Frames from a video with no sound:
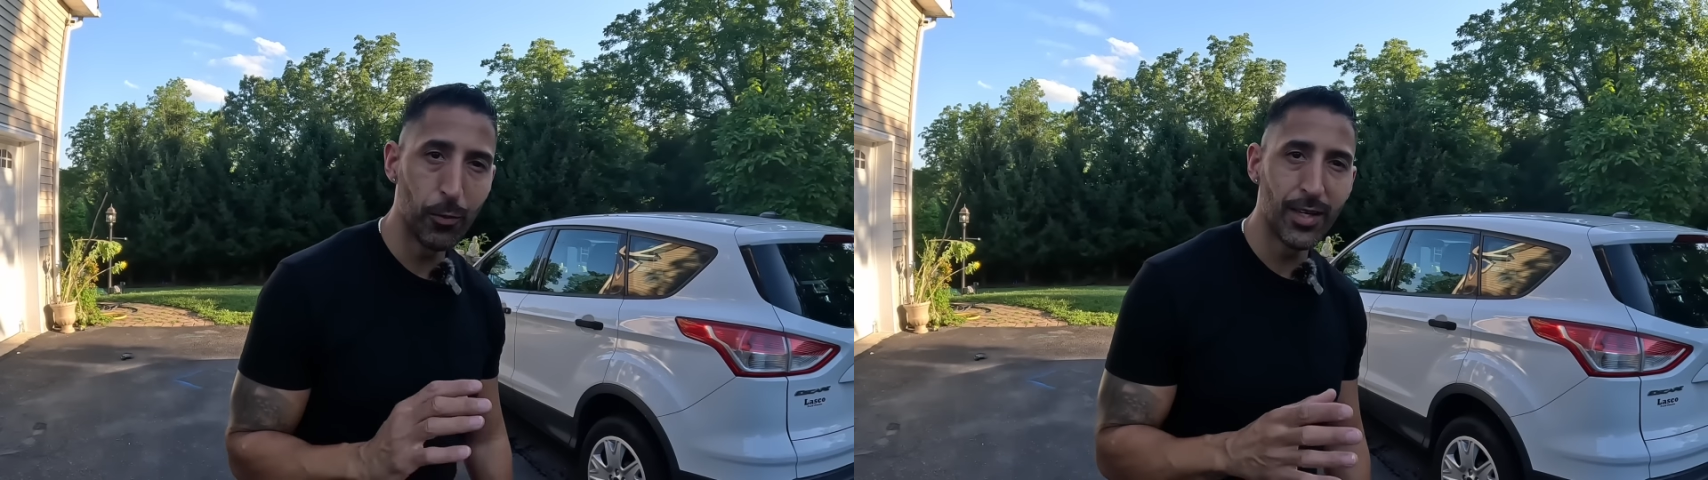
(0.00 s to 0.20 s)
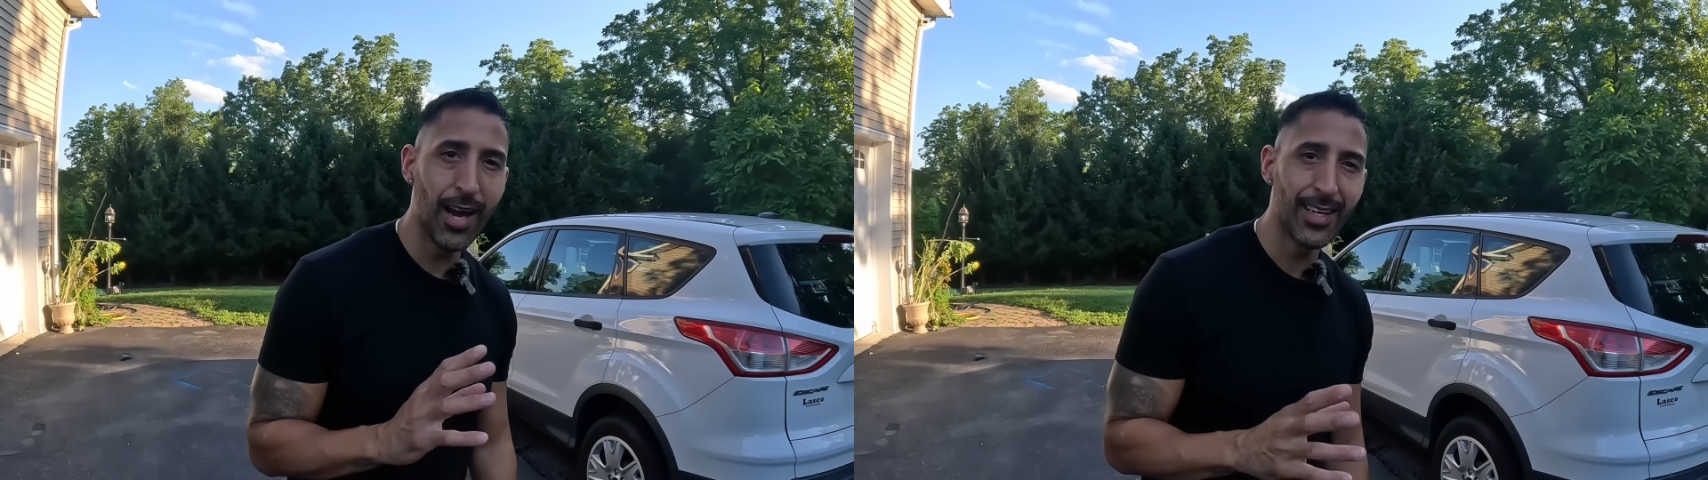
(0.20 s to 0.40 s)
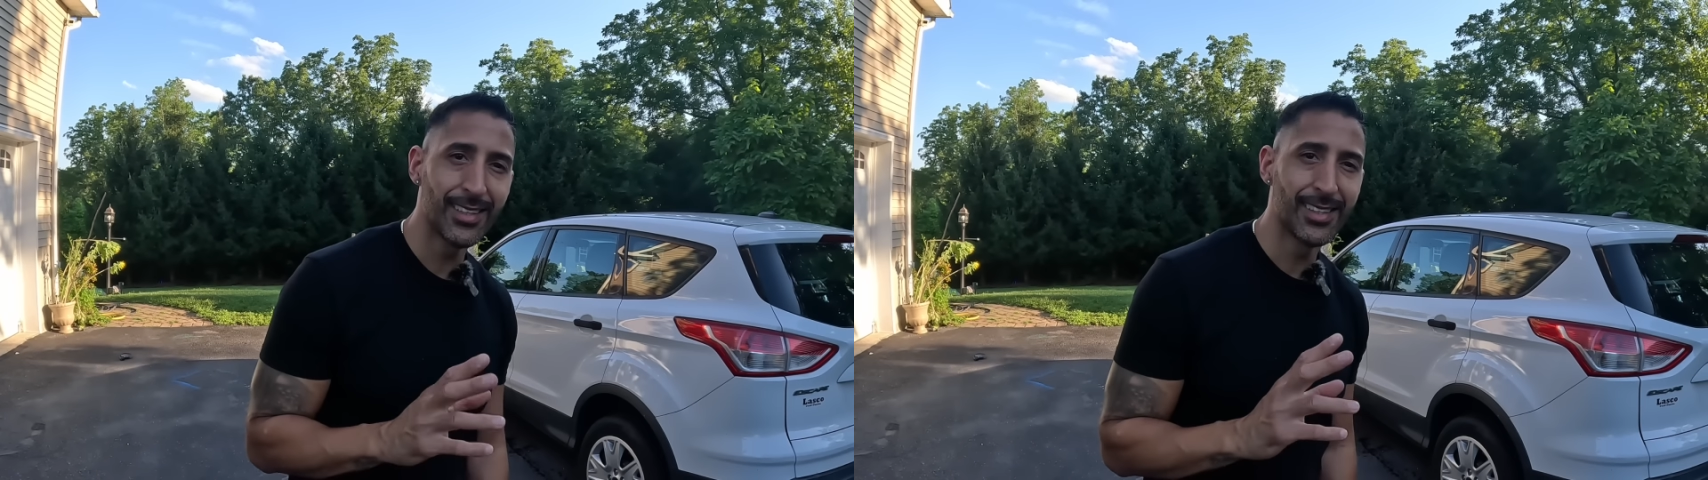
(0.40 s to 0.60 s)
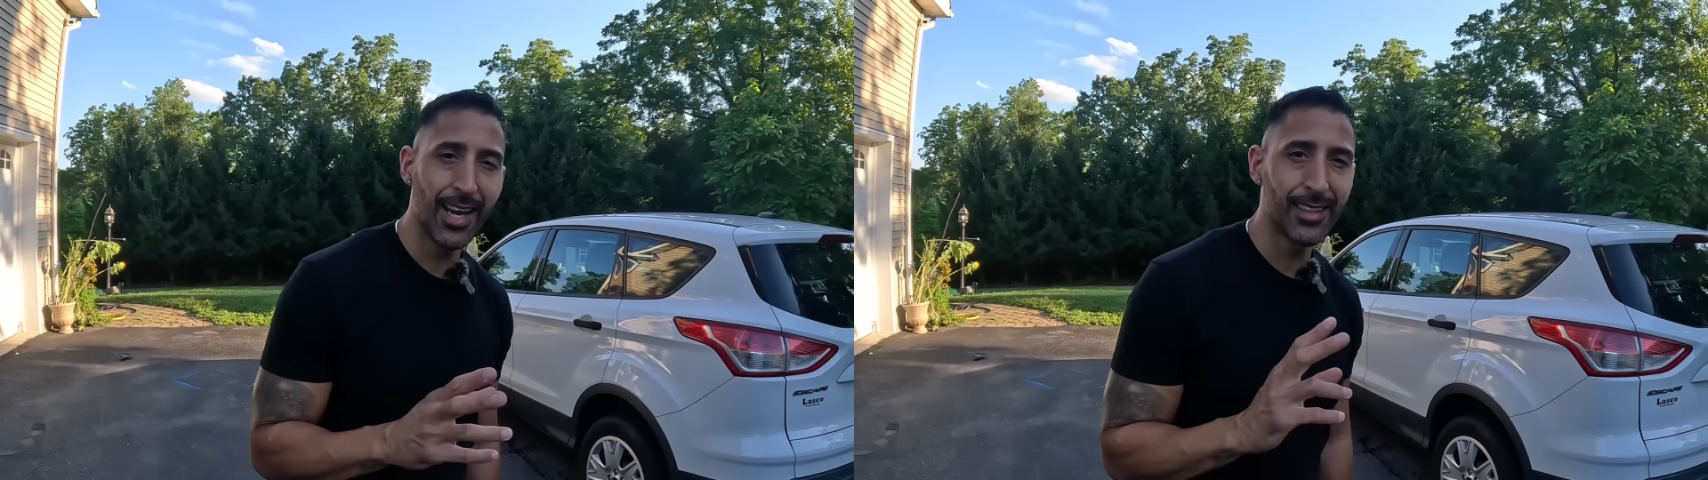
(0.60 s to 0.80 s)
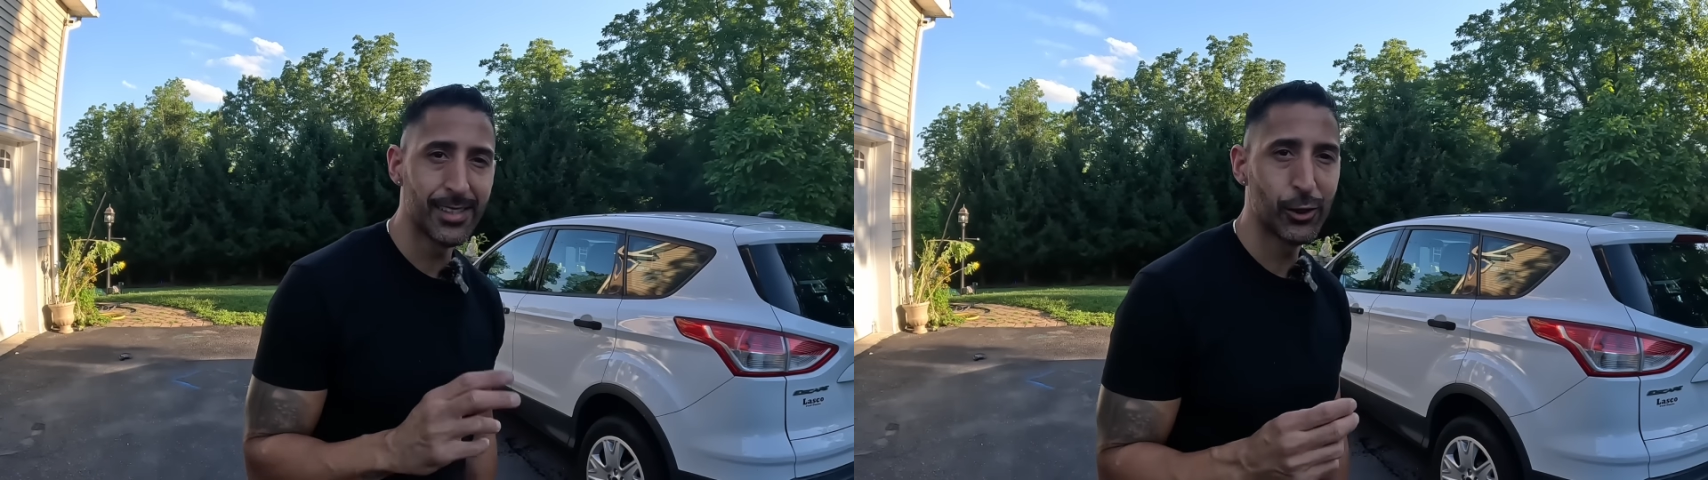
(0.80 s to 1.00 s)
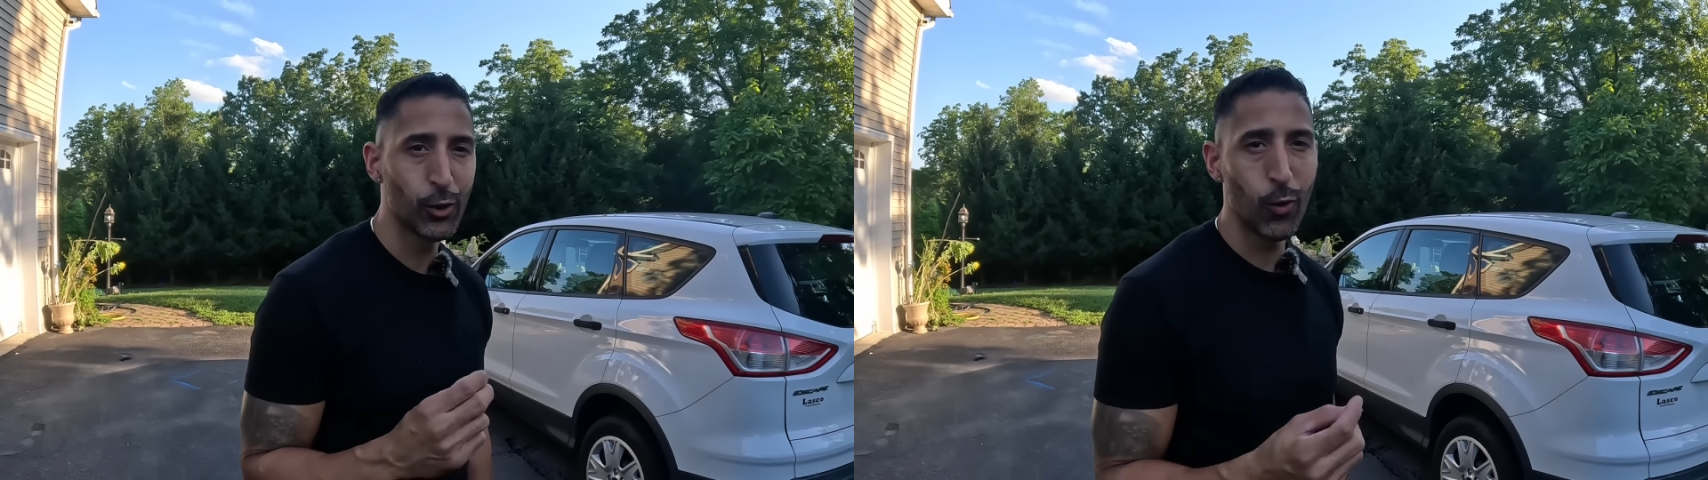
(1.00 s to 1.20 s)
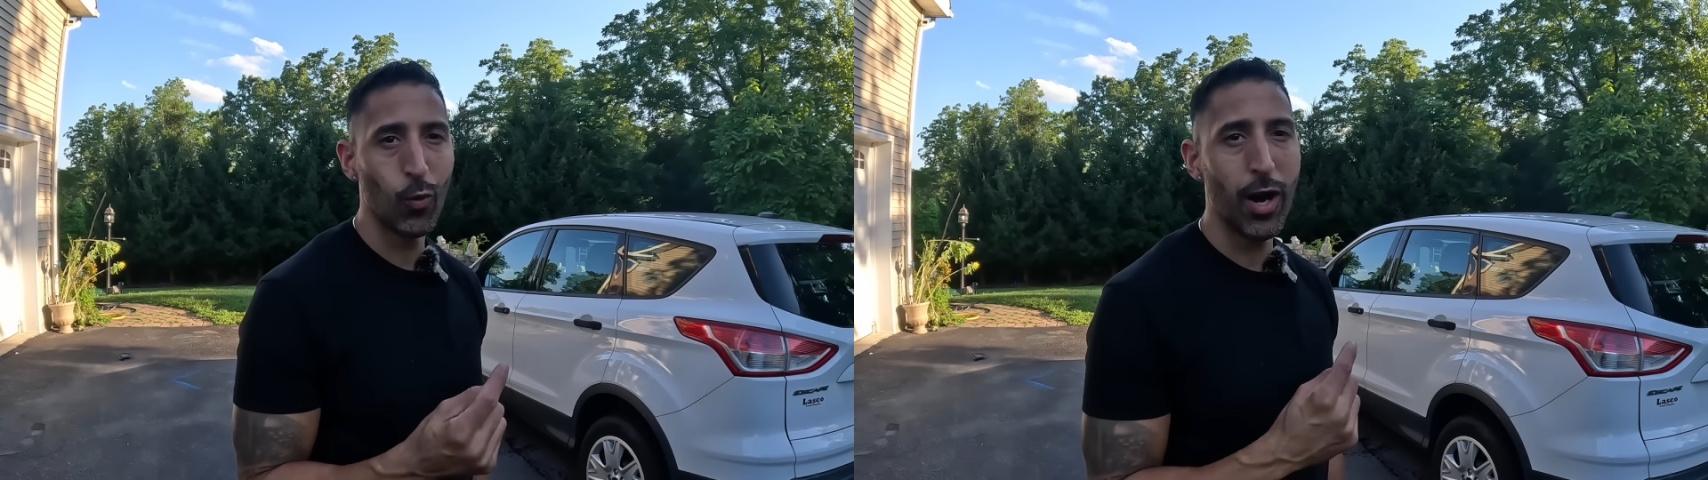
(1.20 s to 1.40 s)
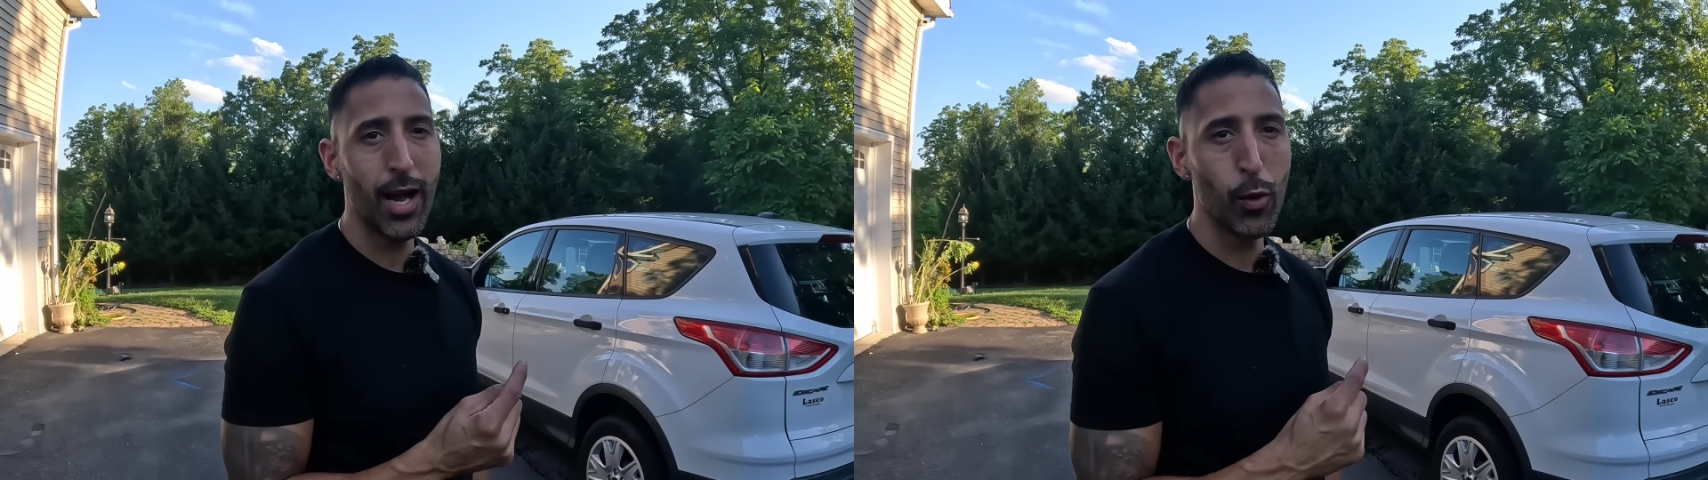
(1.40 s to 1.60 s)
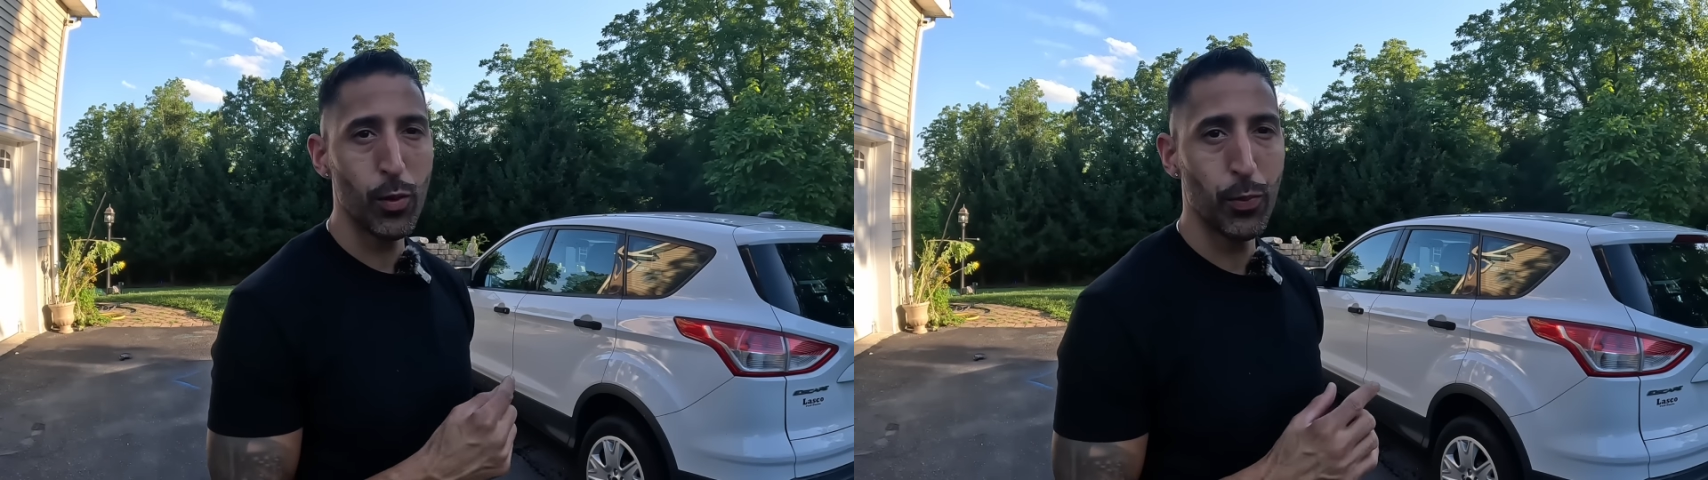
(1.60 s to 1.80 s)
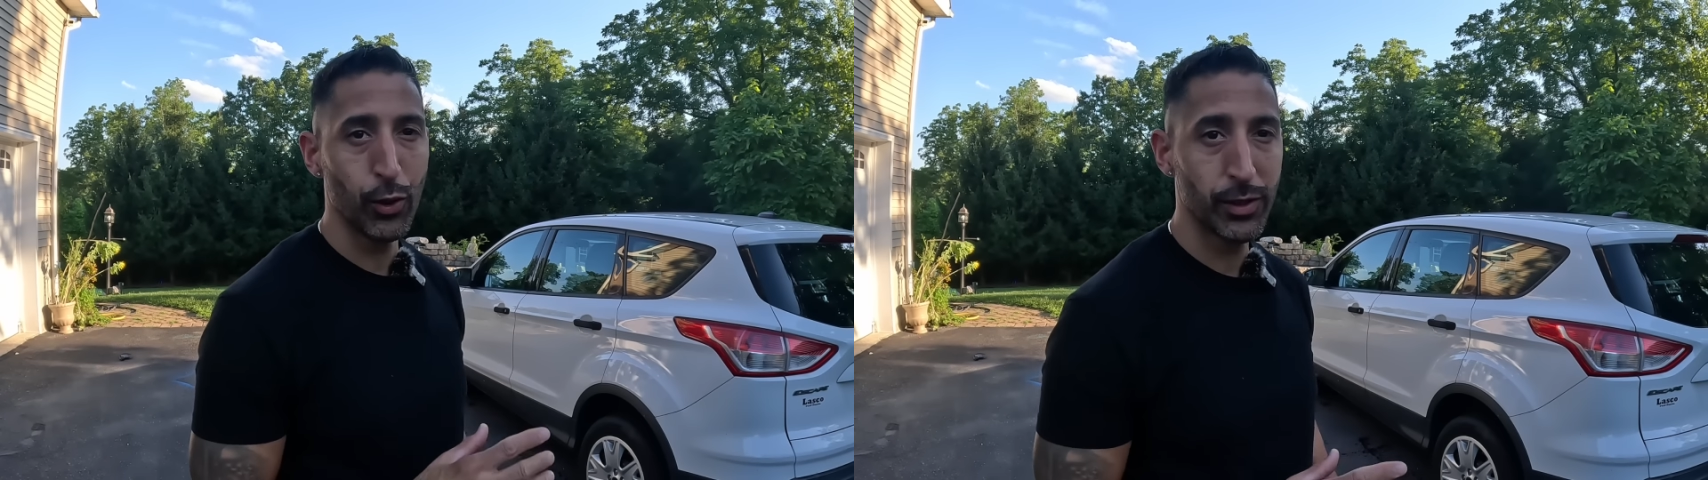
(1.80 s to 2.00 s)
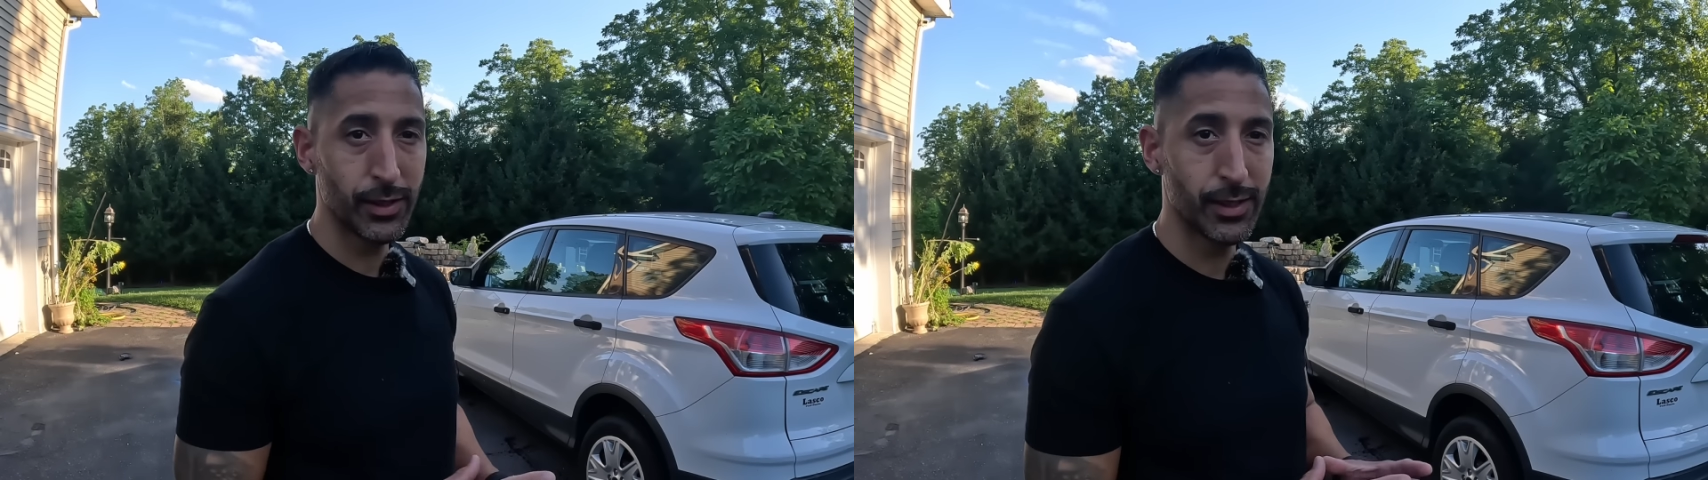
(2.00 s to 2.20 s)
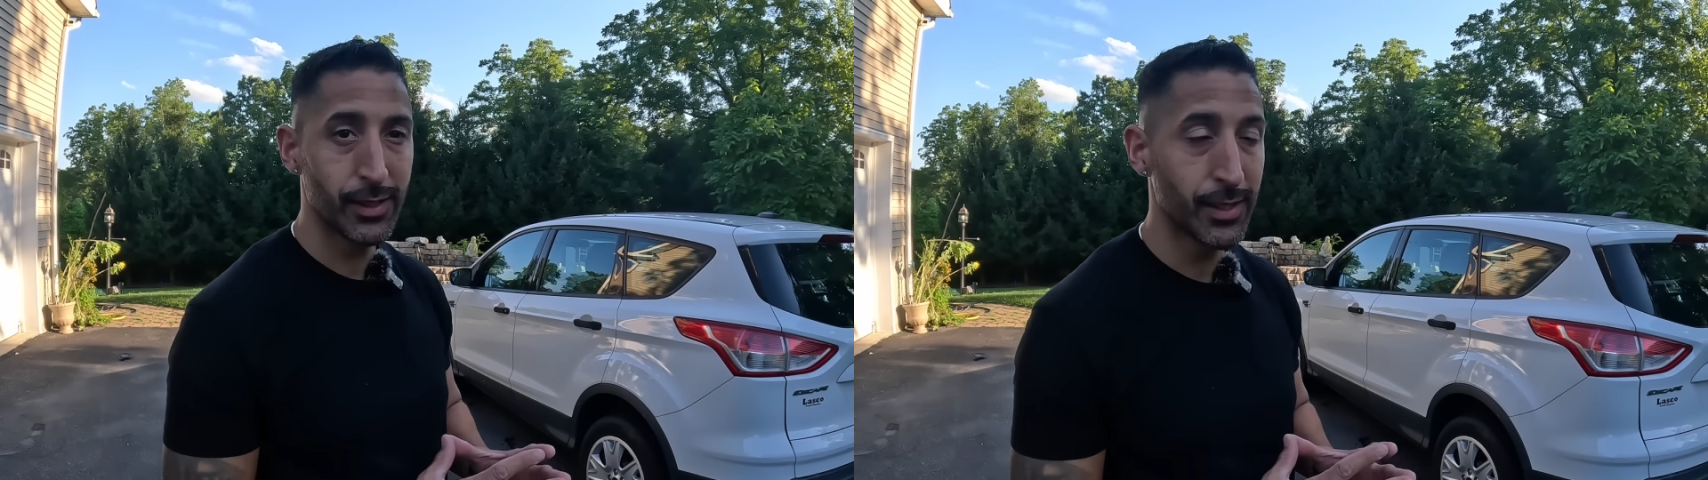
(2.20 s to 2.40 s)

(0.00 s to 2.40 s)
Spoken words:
I'm not exactly sure why I would purchase this